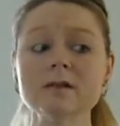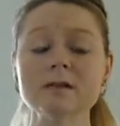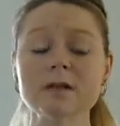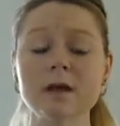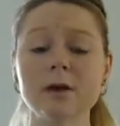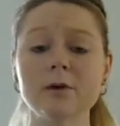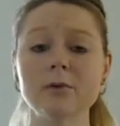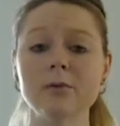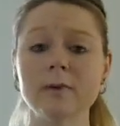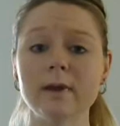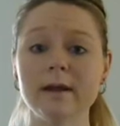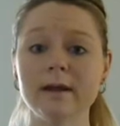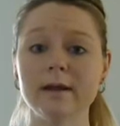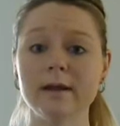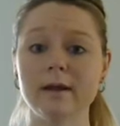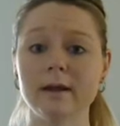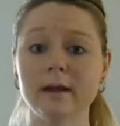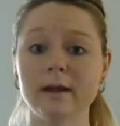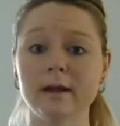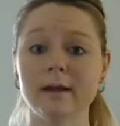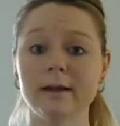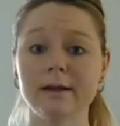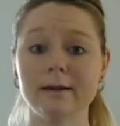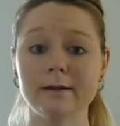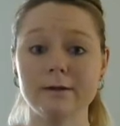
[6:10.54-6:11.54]
so
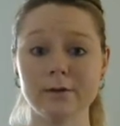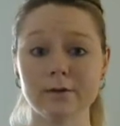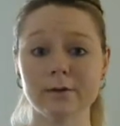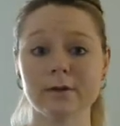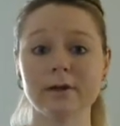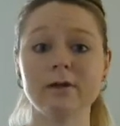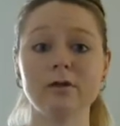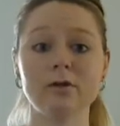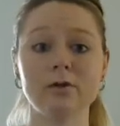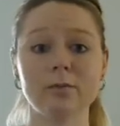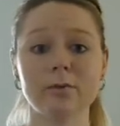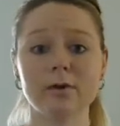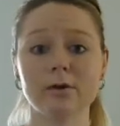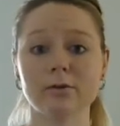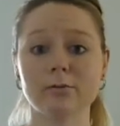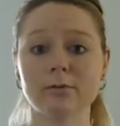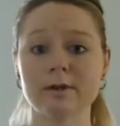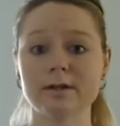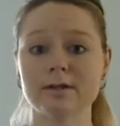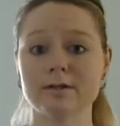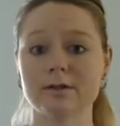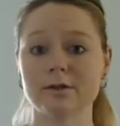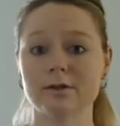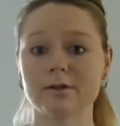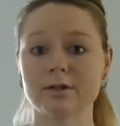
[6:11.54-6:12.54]
in doing a little bit of
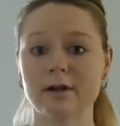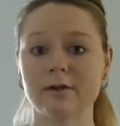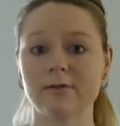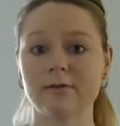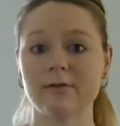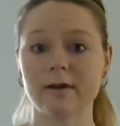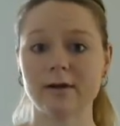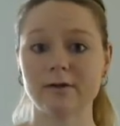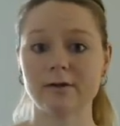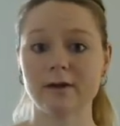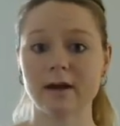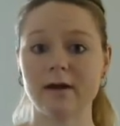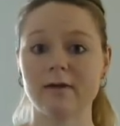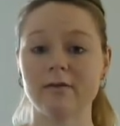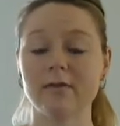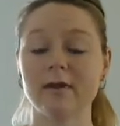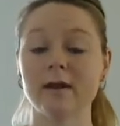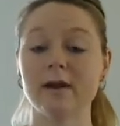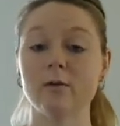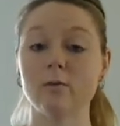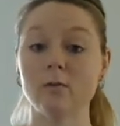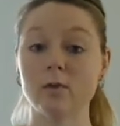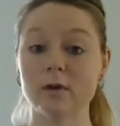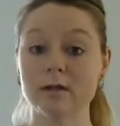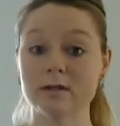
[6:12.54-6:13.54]
research, I found out
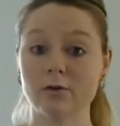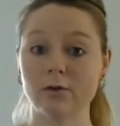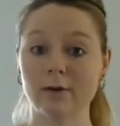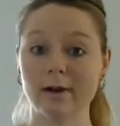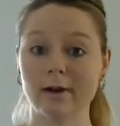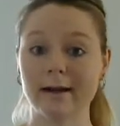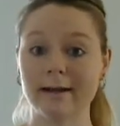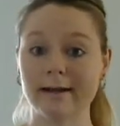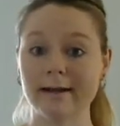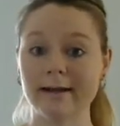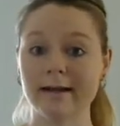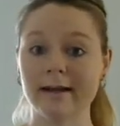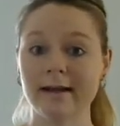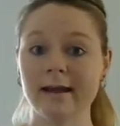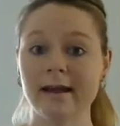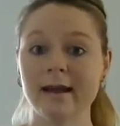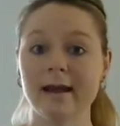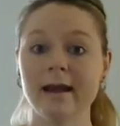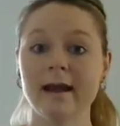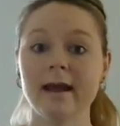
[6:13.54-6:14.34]
that it was granite.